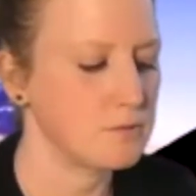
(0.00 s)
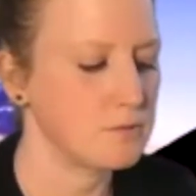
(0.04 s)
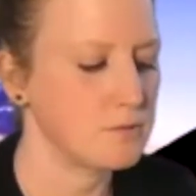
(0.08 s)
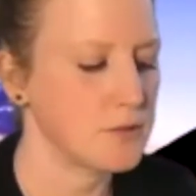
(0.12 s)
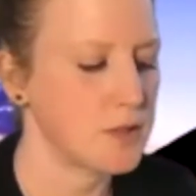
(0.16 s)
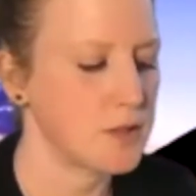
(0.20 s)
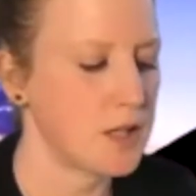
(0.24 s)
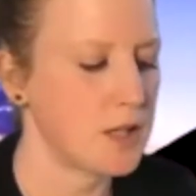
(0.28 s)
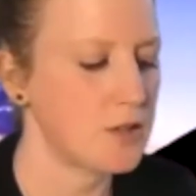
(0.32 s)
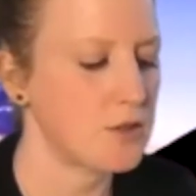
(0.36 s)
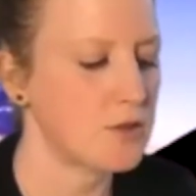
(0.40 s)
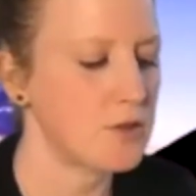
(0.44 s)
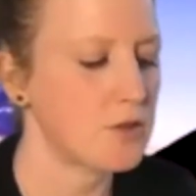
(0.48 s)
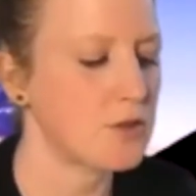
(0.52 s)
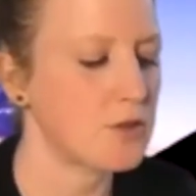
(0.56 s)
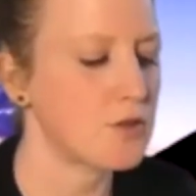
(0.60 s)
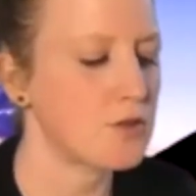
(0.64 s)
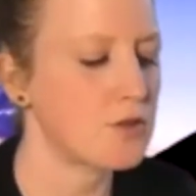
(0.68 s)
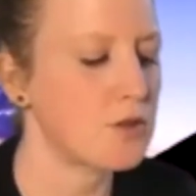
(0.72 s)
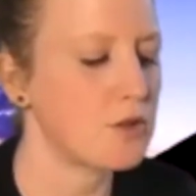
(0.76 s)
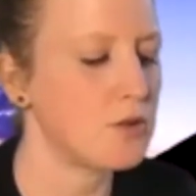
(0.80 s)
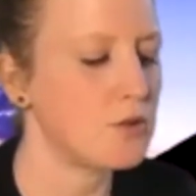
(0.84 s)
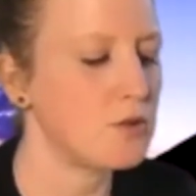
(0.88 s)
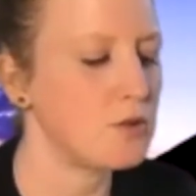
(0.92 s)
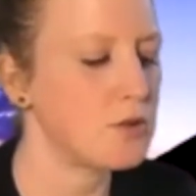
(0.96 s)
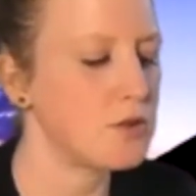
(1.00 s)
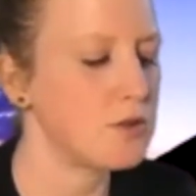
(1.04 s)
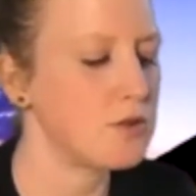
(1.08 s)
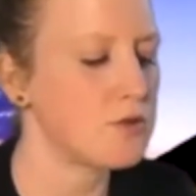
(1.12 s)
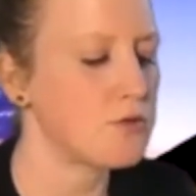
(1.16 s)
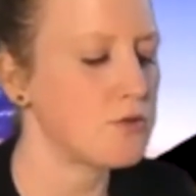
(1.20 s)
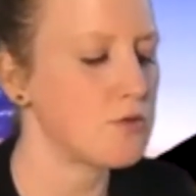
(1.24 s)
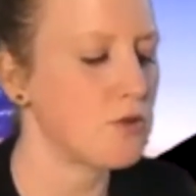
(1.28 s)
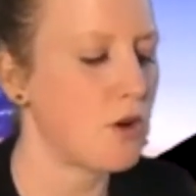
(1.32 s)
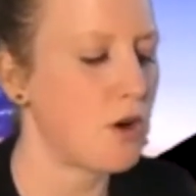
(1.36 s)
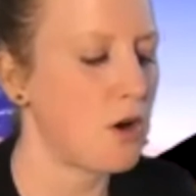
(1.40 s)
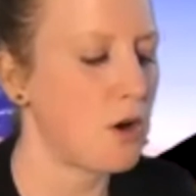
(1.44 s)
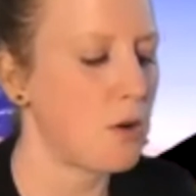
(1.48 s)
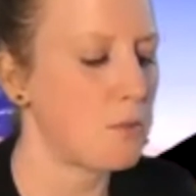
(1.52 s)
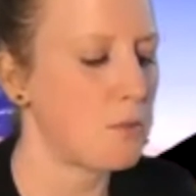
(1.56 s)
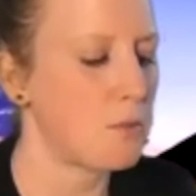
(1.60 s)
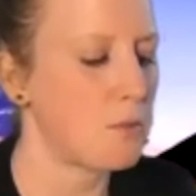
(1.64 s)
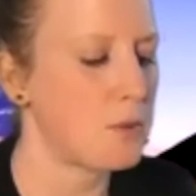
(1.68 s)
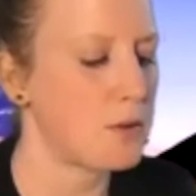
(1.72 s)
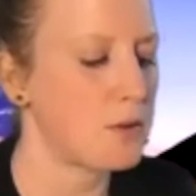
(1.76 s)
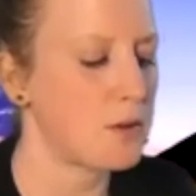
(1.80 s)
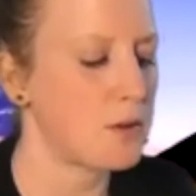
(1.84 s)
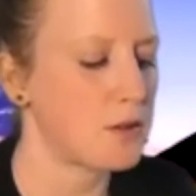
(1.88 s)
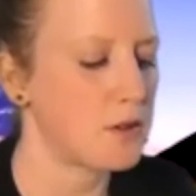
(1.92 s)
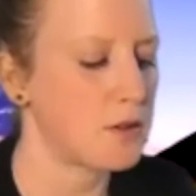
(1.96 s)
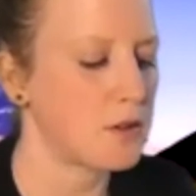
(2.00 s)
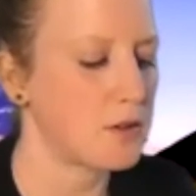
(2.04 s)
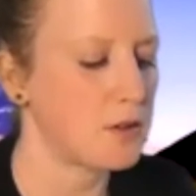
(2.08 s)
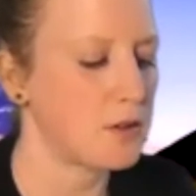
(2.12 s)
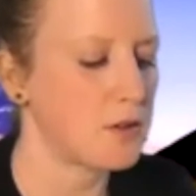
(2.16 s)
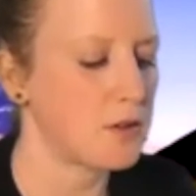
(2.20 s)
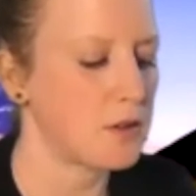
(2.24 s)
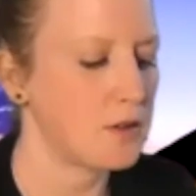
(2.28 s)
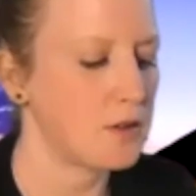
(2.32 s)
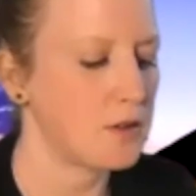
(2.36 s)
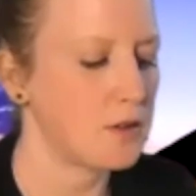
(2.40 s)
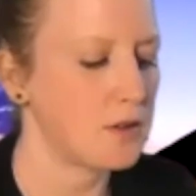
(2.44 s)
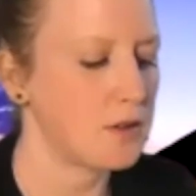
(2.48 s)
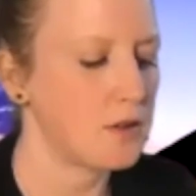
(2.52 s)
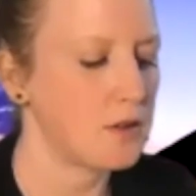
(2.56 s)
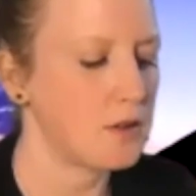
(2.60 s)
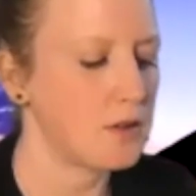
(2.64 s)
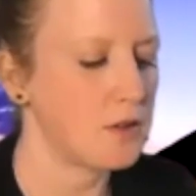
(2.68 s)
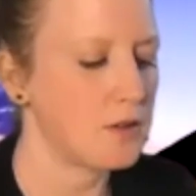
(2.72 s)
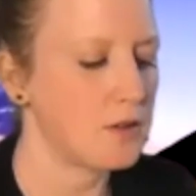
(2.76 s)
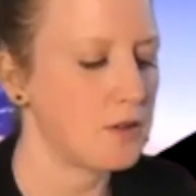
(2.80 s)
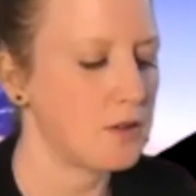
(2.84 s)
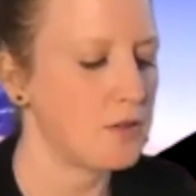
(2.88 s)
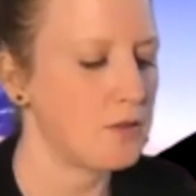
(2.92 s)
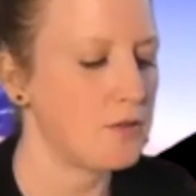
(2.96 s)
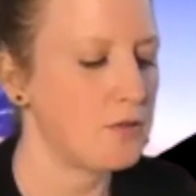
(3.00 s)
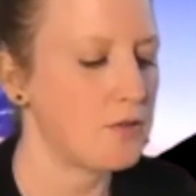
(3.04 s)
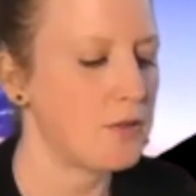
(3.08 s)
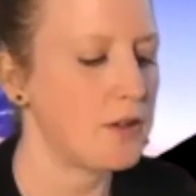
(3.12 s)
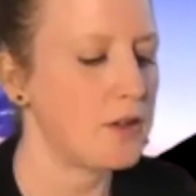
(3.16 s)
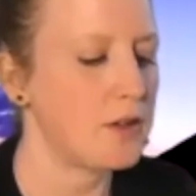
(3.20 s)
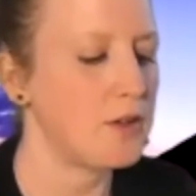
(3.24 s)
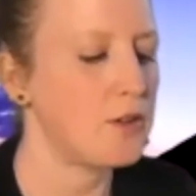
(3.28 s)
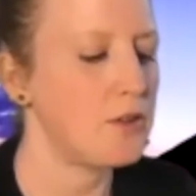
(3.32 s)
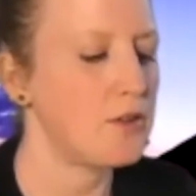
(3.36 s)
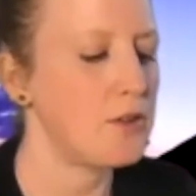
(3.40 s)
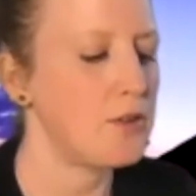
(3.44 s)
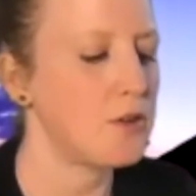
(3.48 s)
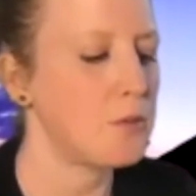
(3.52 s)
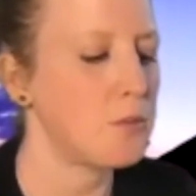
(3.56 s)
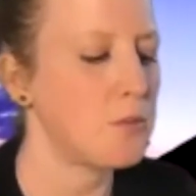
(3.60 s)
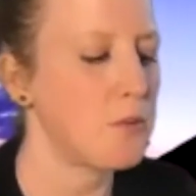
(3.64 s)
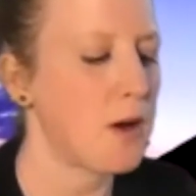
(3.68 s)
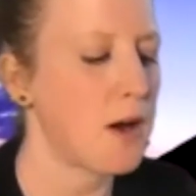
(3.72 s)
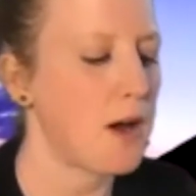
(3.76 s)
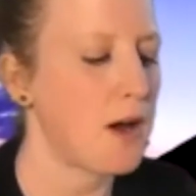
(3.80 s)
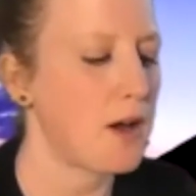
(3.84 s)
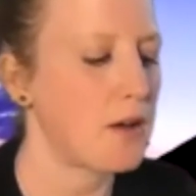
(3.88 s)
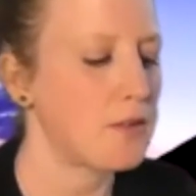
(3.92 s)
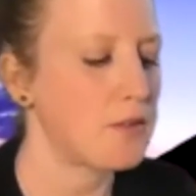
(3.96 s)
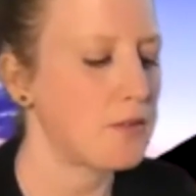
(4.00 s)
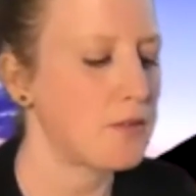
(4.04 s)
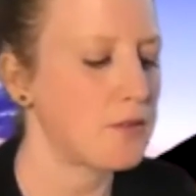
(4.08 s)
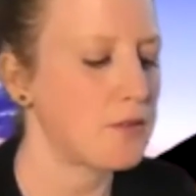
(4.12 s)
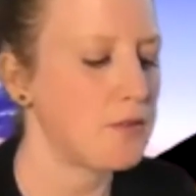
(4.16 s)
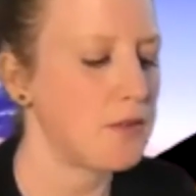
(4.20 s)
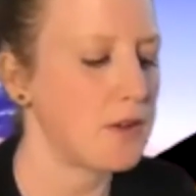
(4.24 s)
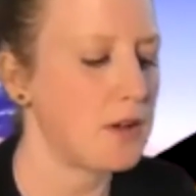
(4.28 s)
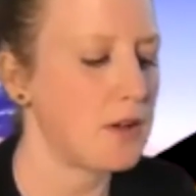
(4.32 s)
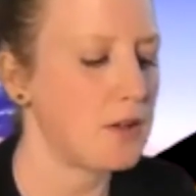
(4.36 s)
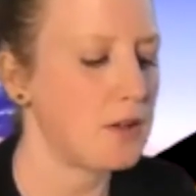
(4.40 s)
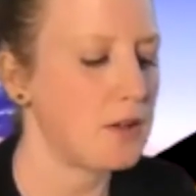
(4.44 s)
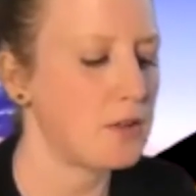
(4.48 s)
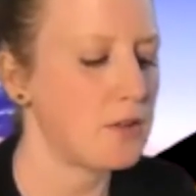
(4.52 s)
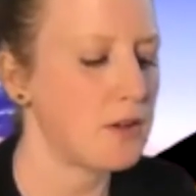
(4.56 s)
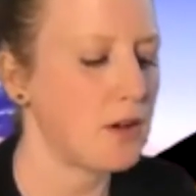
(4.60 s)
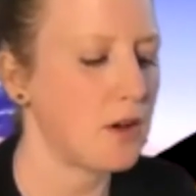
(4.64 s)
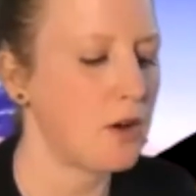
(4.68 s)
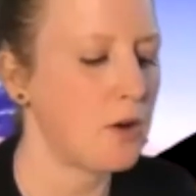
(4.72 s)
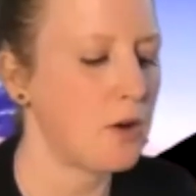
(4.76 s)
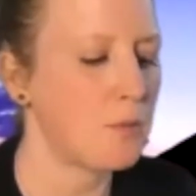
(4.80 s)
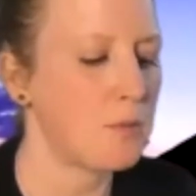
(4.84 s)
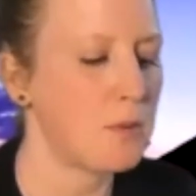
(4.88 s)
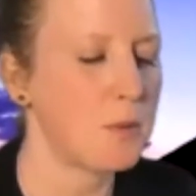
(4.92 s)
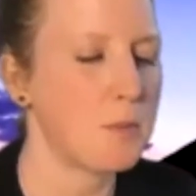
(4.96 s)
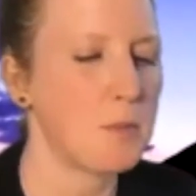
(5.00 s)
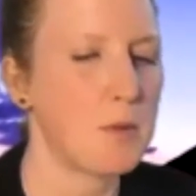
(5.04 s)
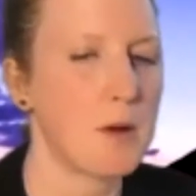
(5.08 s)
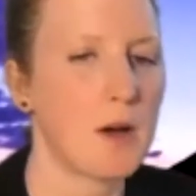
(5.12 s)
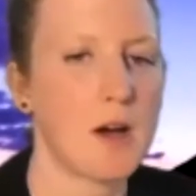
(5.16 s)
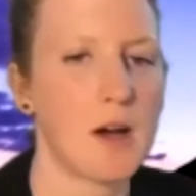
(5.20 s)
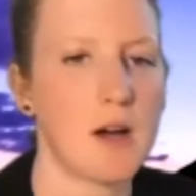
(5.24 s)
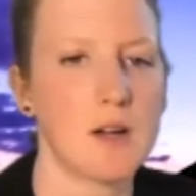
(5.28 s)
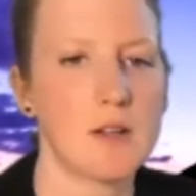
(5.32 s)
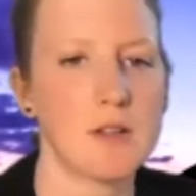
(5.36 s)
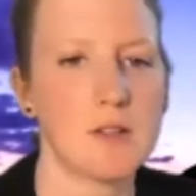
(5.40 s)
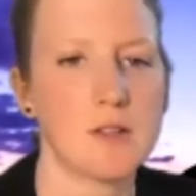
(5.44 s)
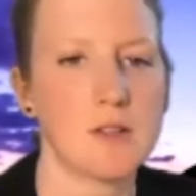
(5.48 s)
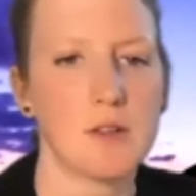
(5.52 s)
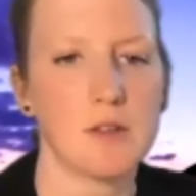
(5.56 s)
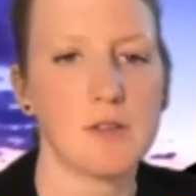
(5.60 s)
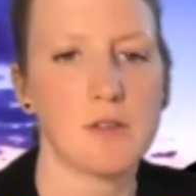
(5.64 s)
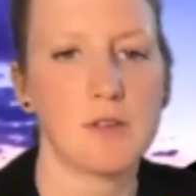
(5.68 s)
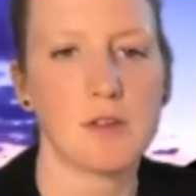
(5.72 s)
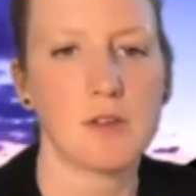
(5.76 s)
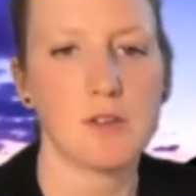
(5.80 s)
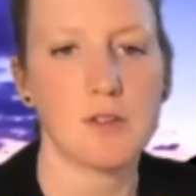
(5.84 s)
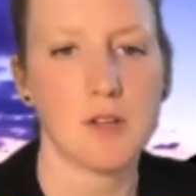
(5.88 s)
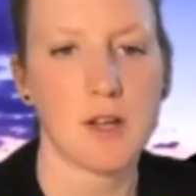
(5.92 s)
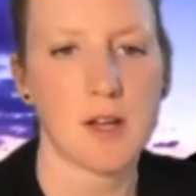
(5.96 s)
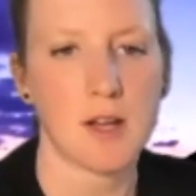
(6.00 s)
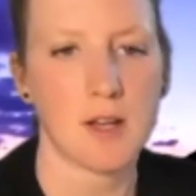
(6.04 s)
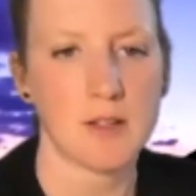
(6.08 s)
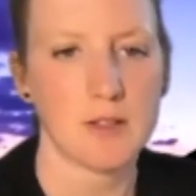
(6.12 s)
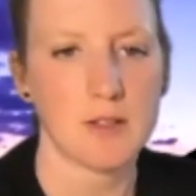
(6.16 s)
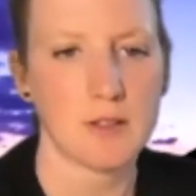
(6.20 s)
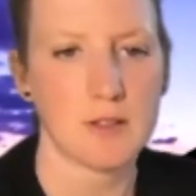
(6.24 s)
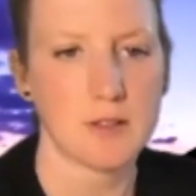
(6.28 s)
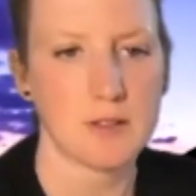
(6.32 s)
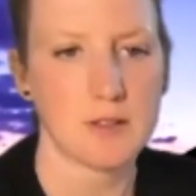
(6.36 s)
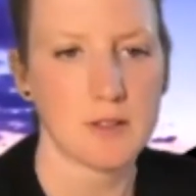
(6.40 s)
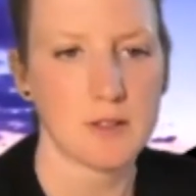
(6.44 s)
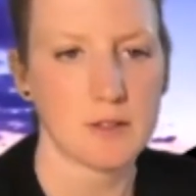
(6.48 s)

As your shoulders drop, feel your breath fill the upper part of your chest.